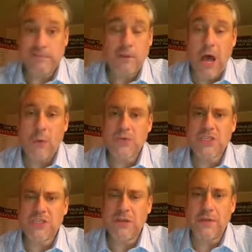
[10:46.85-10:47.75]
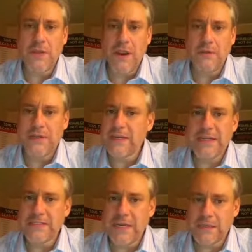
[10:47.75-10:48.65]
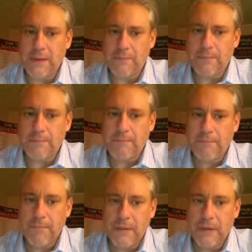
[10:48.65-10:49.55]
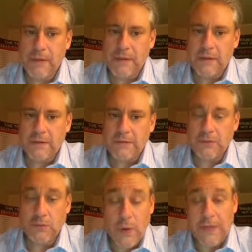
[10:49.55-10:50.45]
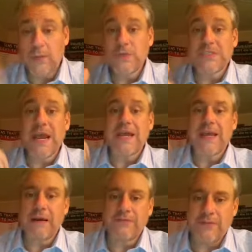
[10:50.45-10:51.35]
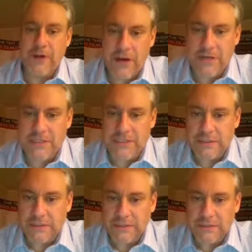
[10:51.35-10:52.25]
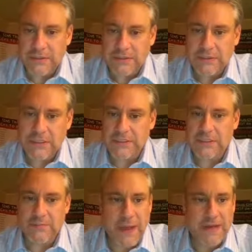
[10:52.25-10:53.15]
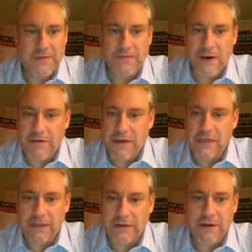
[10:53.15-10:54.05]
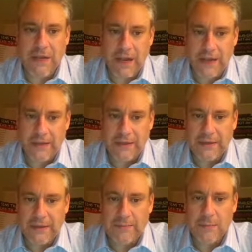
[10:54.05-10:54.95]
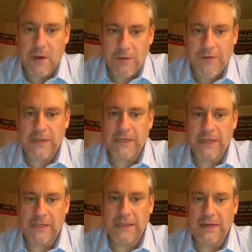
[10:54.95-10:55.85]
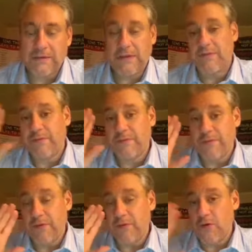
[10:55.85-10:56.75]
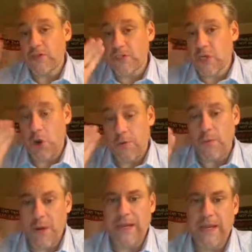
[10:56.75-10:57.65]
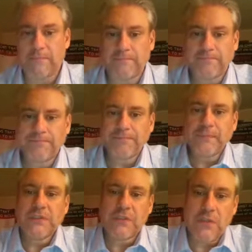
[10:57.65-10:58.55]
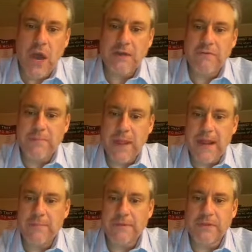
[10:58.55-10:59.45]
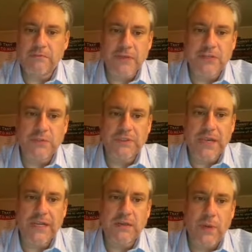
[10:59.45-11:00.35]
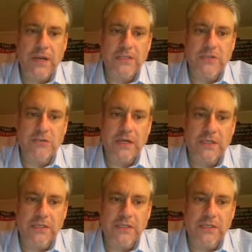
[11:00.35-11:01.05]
Lot was still on the earth. He didn't get sucked up. The wicked was taken out first. Jesus made it very clear again, perfectly clear. The, the first to go were the wicked. Lot remained, but the rest were taken away and destroyed.